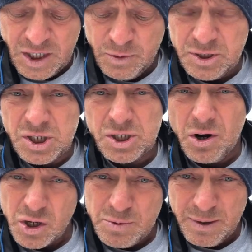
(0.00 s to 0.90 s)
To his
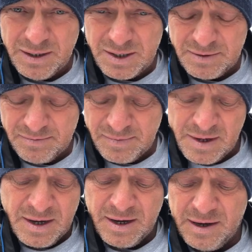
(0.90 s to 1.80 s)
astonishment,
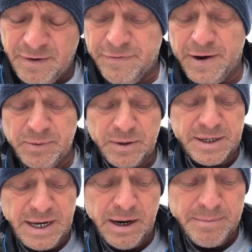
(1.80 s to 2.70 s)
he found that the
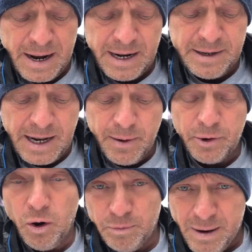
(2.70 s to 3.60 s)
young man, now
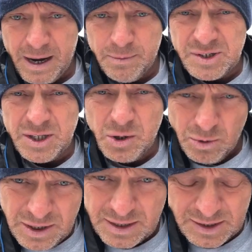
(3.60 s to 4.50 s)
an old man, was in the
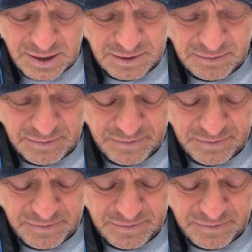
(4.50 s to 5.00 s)
audience.